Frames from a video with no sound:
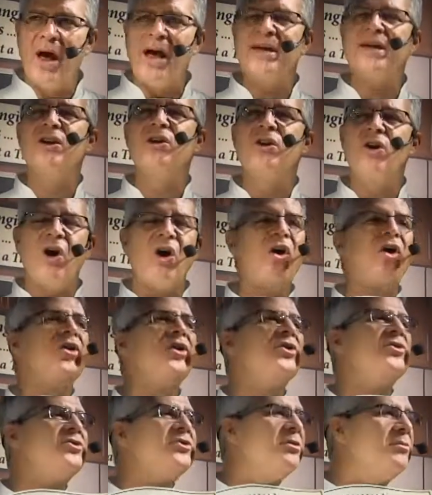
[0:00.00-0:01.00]
I can call
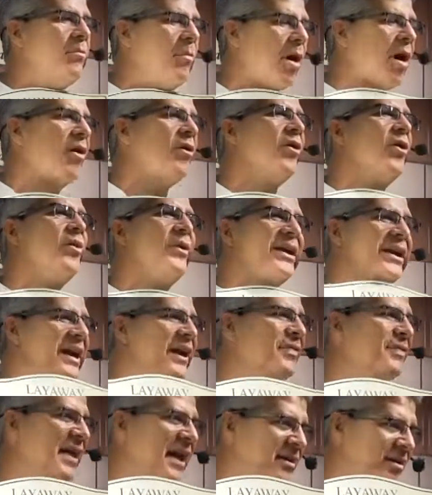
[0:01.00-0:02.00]
you tomorrow and
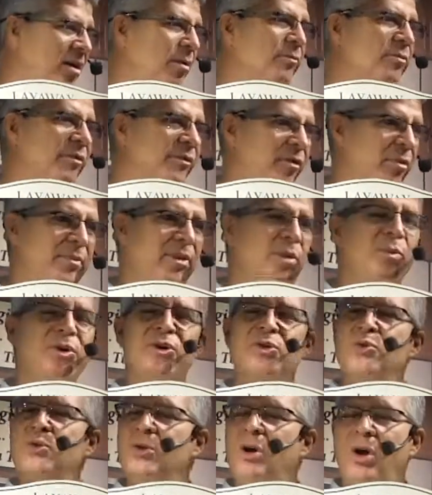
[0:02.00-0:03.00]
get that number from you. We
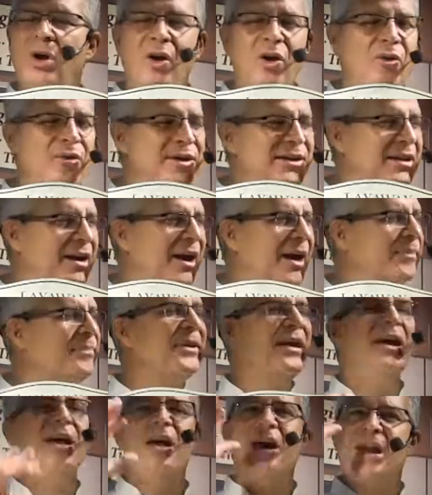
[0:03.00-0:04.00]
do it all the time.
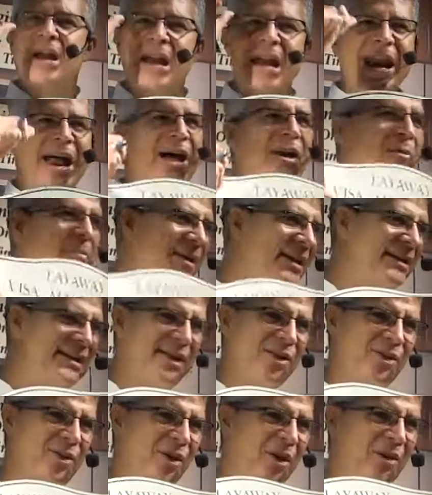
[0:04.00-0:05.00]
Not a big
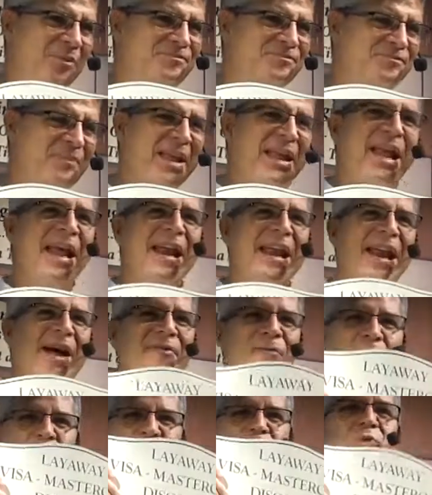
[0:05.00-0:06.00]
deal at all. Now,
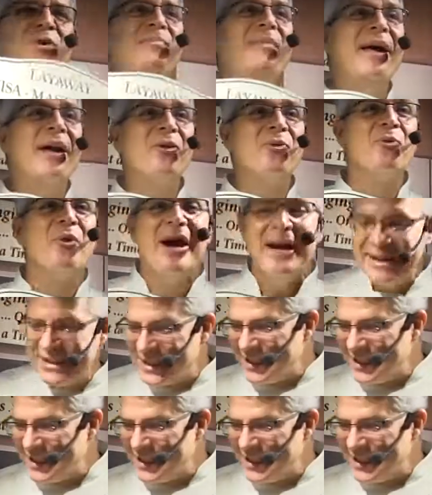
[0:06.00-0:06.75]
folks, we made it right